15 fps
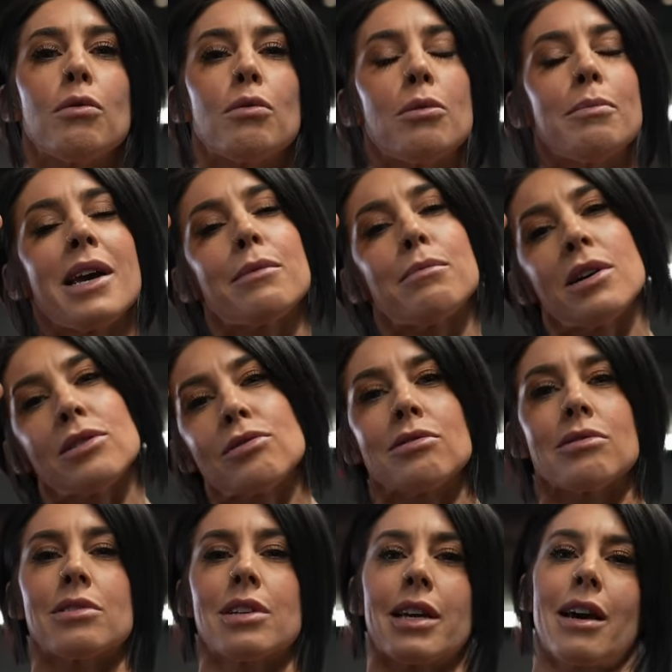We'll make
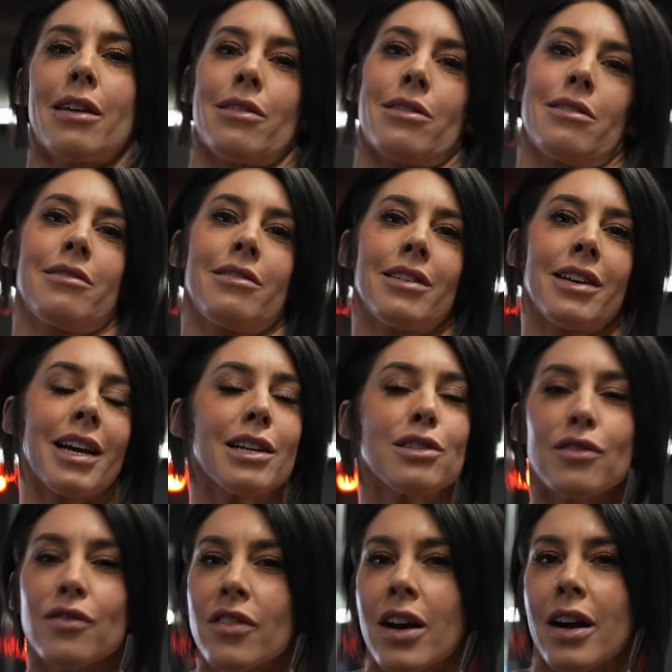muscles together. It's
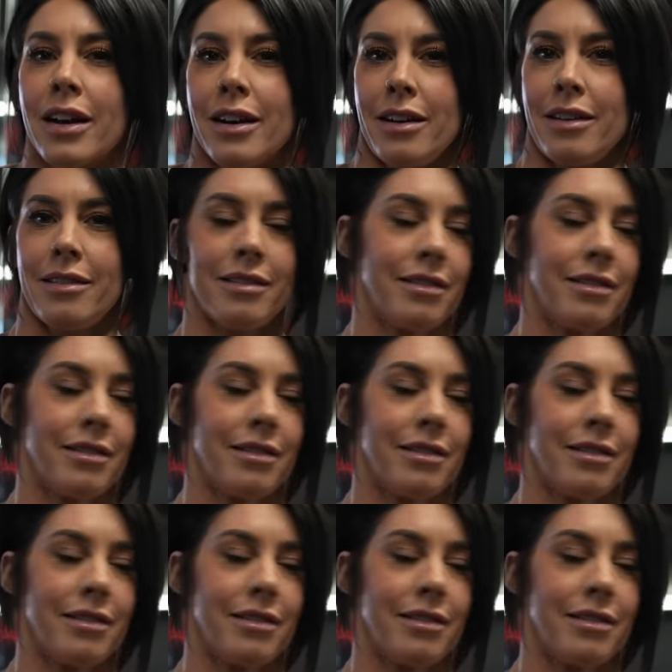fun.